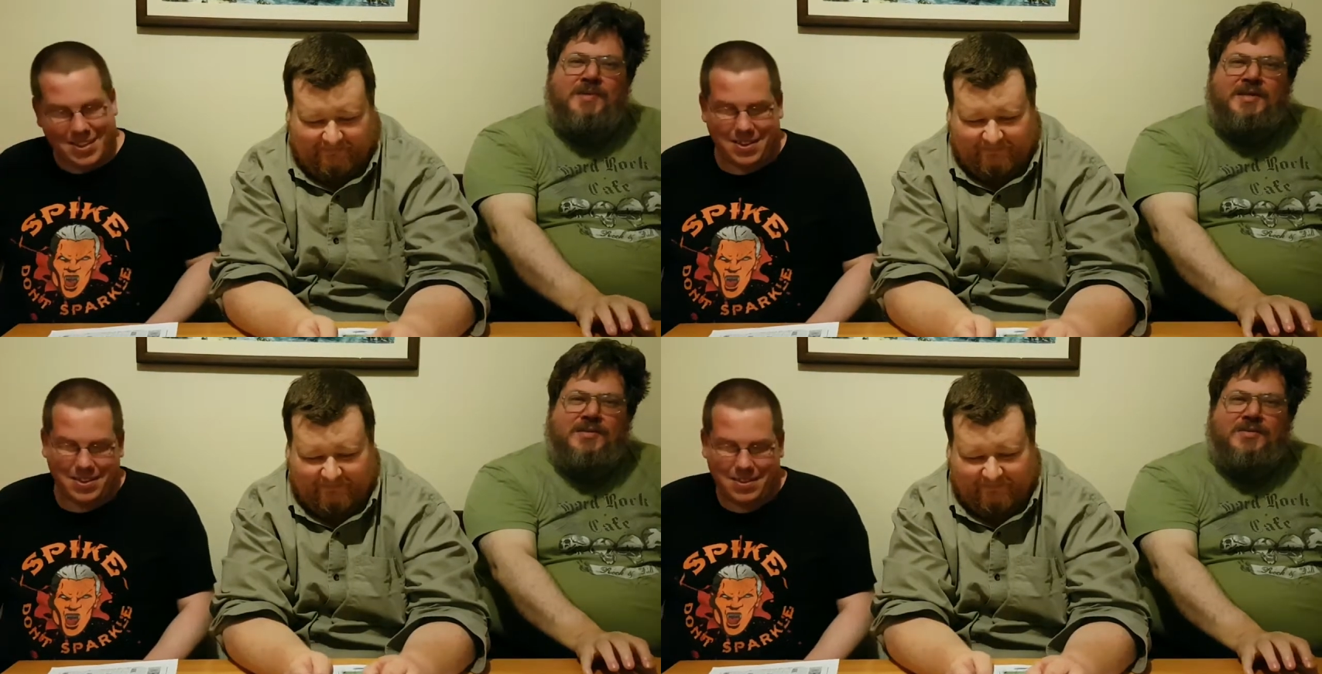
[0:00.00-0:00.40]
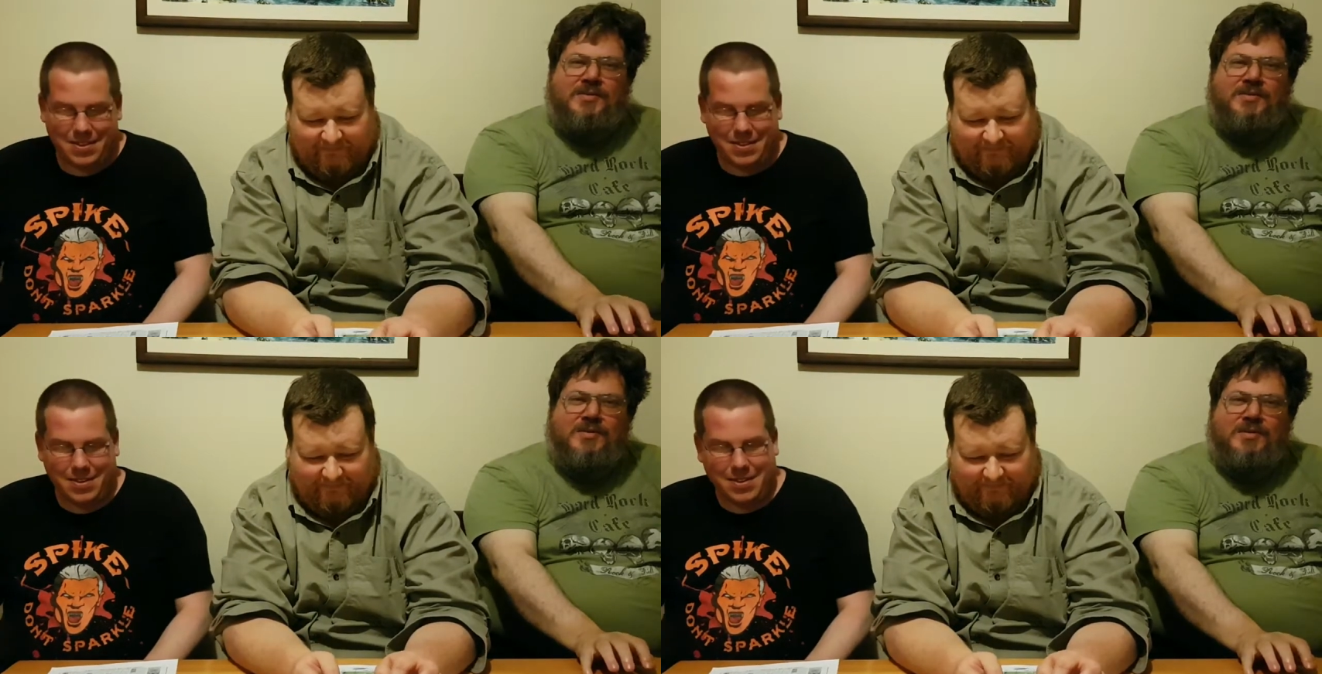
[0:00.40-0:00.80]
Speaker 1: beasts.
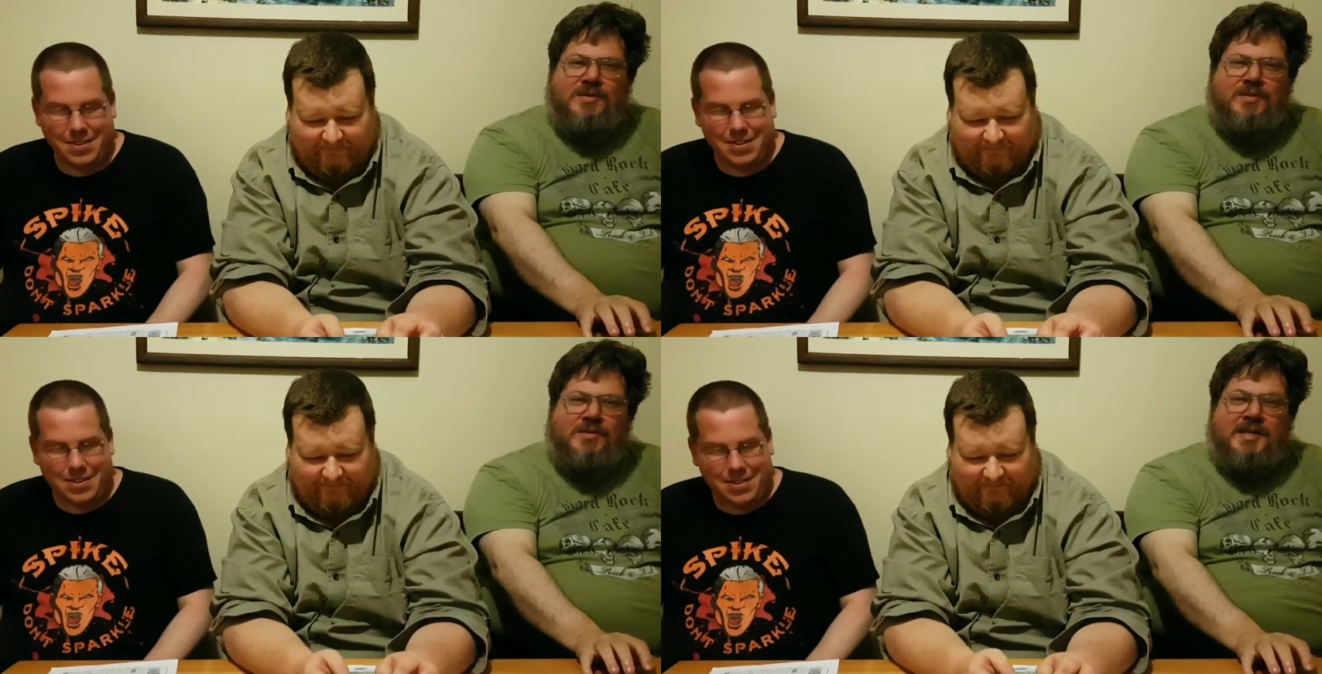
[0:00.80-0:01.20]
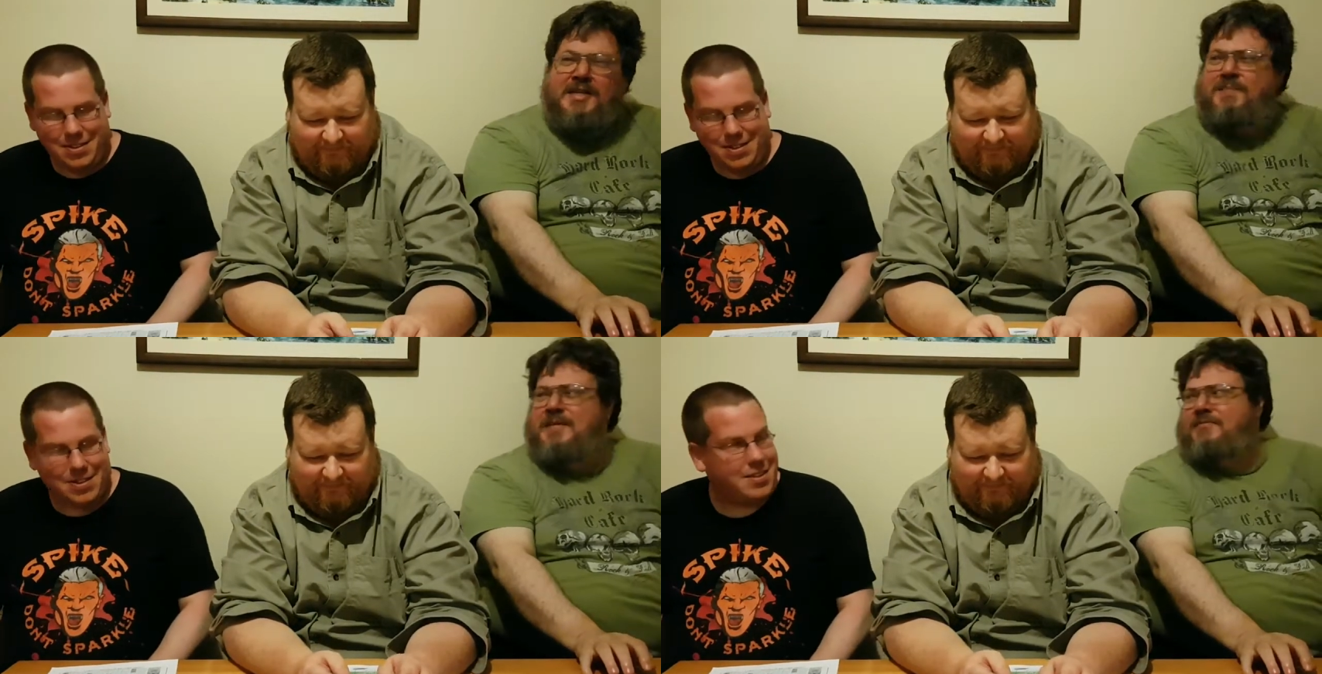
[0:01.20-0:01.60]
I did
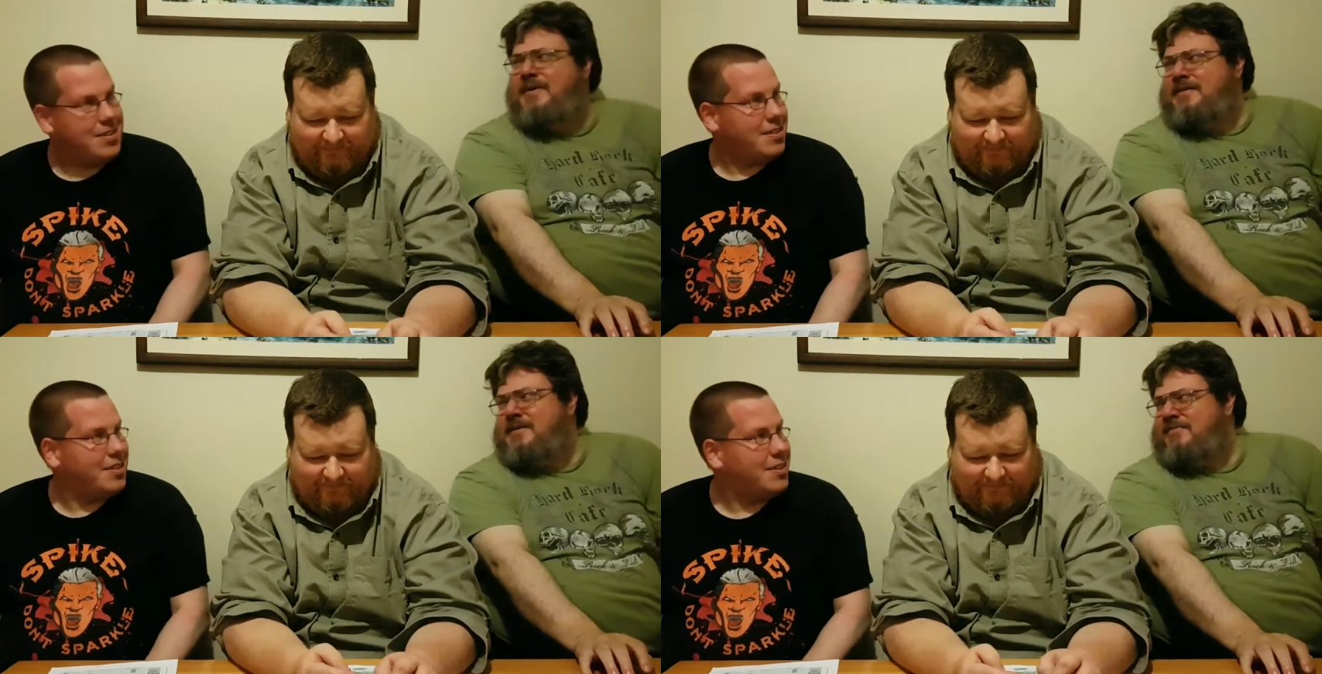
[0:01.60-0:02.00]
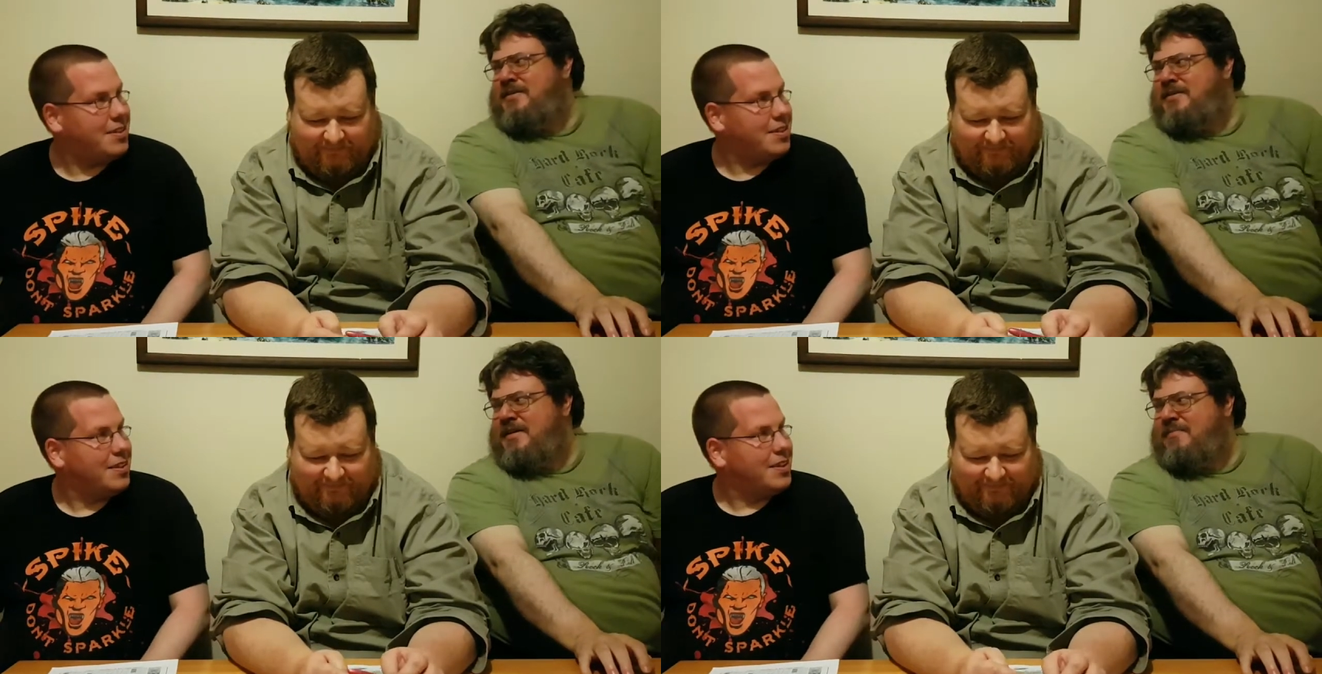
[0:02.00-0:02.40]
get the beast fast enough
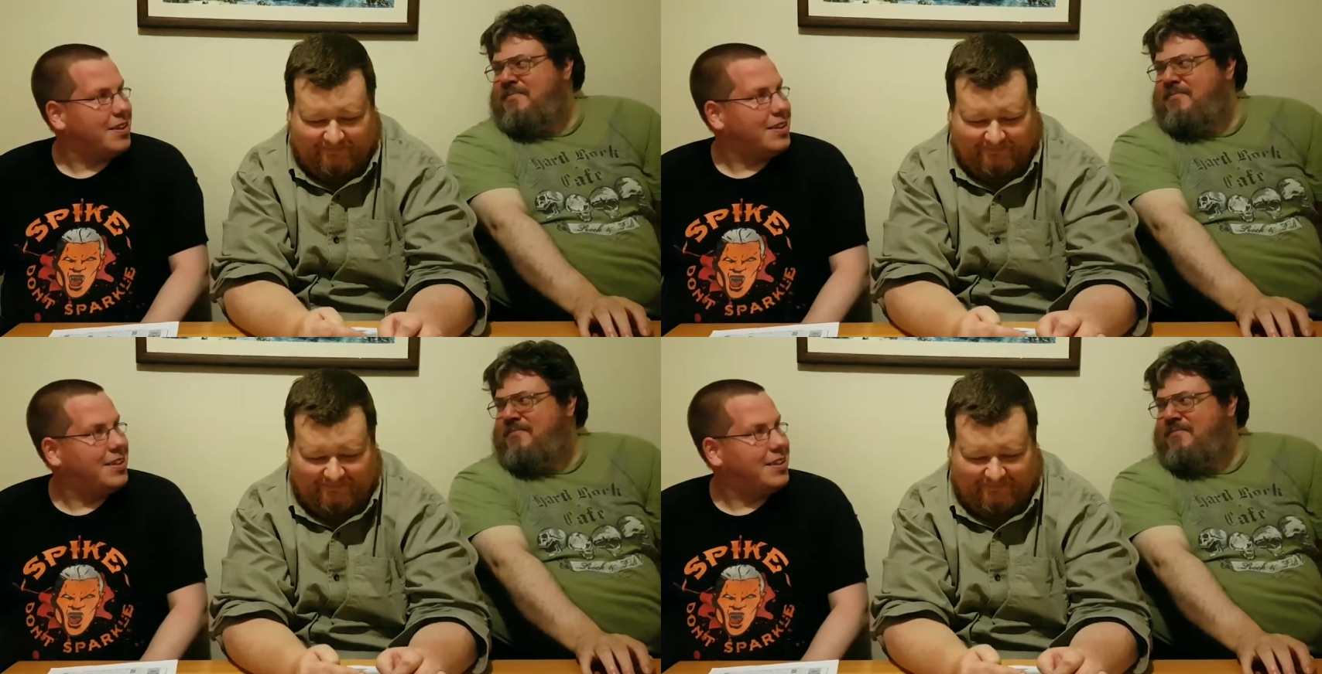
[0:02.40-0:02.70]
this time.